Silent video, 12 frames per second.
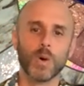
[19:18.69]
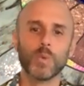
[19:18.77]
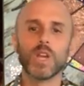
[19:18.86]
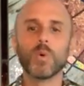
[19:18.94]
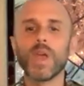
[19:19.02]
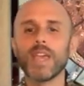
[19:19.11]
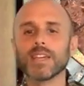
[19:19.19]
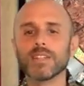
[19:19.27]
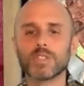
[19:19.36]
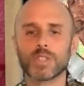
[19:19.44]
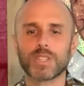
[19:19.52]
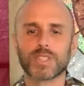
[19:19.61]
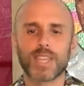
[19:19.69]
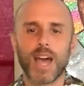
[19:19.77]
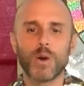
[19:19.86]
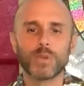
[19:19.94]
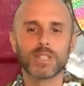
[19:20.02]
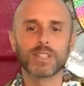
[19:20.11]
We awaken to the
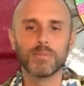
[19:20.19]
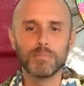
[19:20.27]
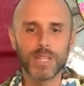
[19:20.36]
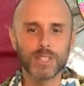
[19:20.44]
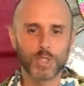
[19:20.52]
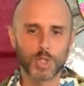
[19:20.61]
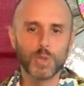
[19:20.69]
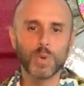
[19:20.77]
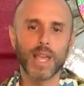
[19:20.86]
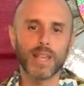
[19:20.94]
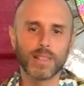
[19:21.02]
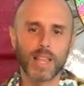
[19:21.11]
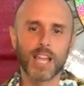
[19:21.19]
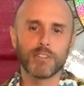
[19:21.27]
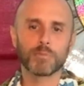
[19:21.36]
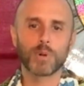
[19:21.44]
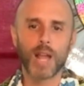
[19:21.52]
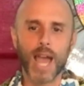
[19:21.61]
sound and commit to a life
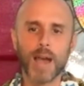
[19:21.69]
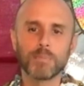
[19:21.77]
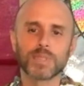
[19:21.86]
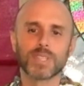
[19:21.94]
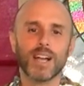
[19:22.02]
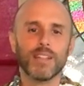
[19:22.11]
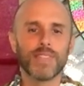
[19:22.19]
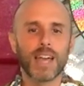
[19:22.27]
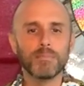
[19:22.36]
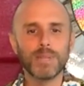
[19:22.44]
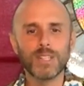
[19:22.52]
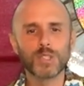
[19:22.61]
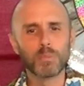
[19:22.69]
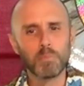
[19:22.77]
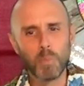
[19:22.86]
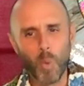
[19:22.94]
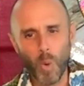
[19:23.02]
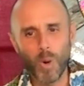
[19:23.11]
perhaps that means
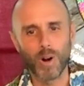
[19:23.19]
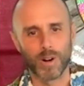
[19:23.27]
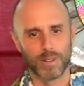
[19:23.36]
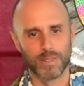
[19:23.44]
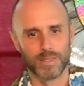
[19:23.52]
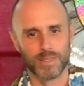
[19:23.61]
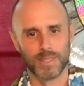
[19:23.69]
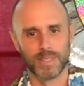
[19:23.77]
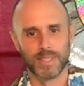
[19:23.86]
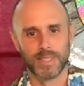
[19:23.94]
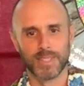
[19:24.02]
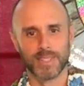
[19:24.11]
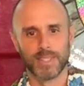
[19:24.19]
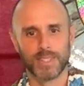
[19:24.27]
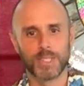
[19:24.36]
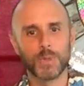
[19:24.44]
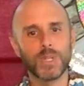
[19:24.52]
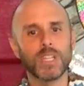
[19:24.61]
more
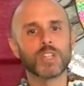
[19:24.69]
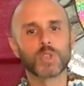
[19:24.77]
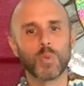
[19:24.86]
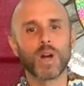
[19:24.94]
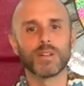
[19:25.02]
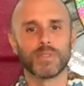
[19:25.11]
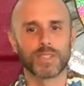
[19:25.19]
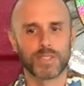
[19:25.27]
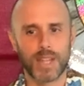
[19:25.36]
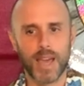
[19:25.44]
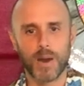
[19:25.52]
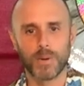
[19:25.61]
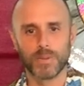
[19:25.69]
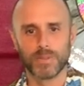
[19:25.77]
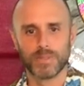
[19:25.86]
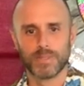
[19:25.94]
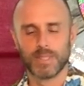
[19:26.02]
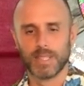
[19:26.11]
to each one of us now.
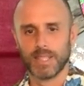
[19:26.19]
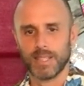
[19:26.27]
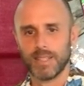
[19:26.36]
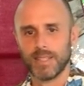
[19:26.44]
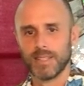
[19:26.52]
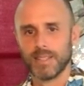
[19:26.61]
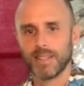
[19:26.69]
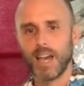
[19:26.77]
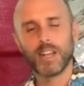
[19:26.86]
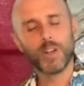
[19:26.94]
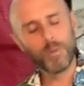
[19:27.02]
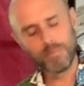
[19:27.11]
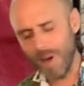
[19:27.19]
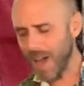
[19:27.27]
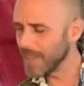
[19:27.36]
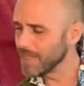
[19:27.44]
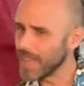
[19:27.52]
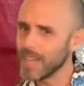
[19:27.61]
I know
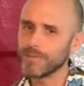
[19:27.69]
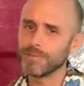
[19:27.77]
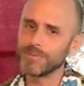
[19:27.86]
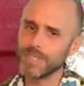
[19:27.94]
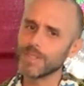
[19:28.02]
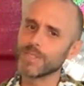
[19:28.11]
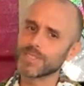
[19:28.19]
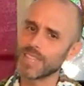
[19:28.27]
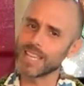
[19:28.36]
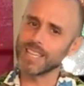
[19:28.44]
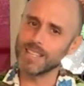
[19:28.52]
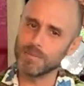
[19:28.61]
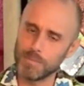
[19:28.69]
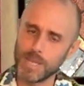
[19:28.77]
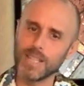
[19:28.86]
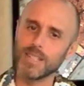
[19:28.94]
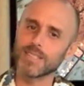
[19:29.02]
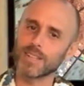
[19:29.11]
my life feels like it
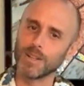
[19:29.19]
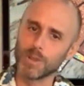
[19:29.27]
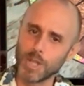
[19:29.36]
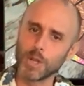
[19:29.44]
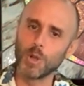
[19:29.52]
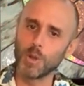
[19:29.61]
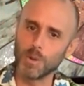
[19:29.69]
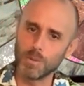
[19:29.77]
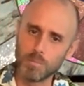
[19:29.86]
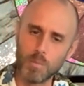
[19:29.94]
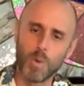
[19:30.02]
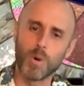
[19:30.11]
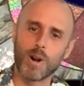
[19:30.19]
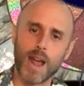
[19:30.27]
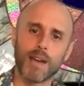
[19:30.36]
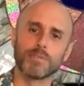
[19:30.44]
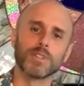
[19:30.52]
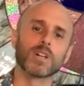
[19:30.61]
means a little more
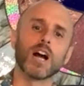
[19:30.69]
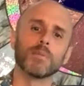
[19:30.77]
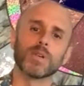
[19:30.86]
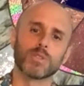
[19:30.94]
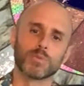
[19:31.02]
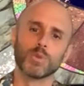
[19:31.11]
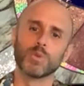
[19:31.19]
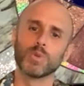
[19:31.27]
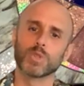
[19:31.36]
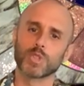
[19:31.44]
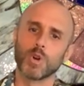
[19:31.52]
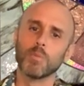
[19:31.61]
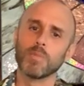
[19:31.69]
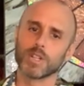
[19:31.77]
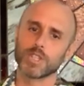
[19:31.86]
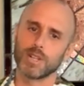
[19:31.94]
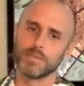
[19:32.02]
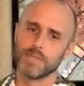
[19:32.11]
after coming through so
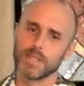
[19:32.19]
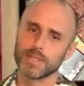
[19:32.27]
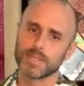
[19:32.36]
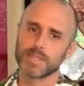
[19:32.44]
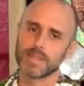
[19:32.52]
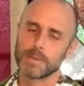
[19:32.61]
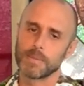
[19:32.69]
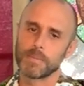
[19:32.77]
much of this.